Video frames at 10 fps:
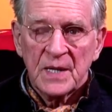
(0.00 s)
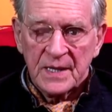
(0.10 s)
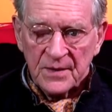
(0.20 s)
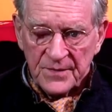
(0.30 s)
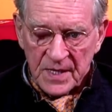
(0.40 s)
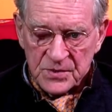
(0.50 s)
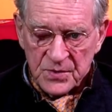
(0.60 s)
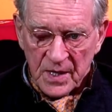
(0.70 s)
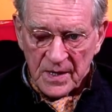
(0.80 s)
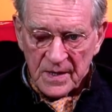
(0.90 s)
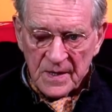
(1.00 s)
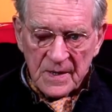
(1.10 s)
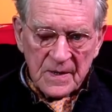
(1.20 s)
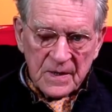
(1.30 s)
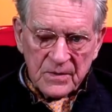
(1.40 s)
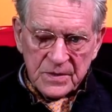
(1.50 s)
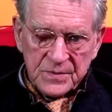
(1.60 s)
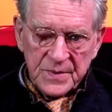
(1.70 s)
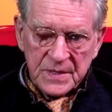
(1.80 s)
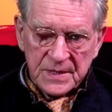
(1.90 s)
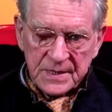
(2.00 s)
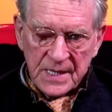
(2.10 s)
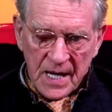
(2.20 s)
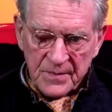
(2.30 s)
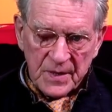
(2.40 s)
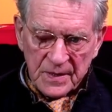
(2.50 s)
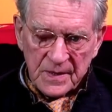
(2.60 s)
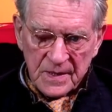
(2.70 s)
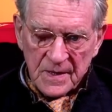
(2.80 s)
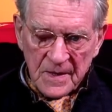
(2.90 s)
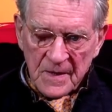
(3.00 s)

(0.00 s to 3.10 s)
like a vajra, which means a diamond